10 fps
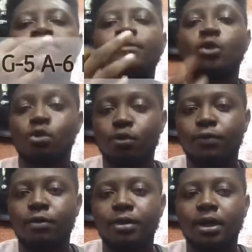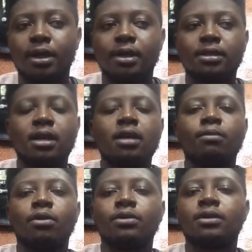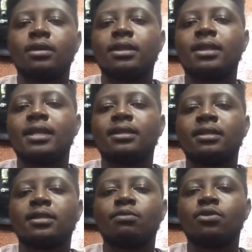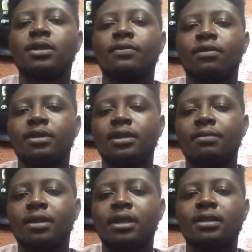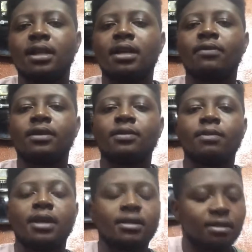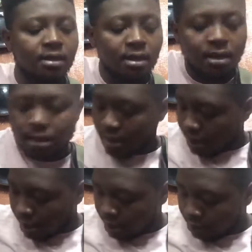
good for beginners, but this lesson is mostly for intermediate and advanced players. And